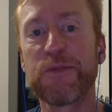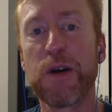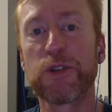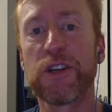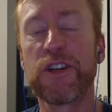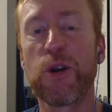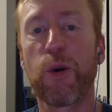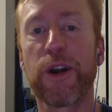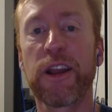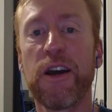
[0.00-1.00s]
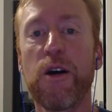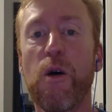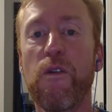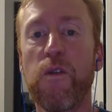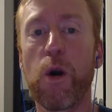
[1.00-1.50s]
most enduring
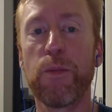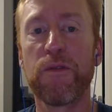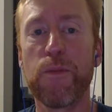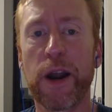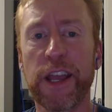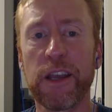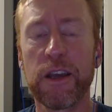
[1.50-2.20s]
form of money.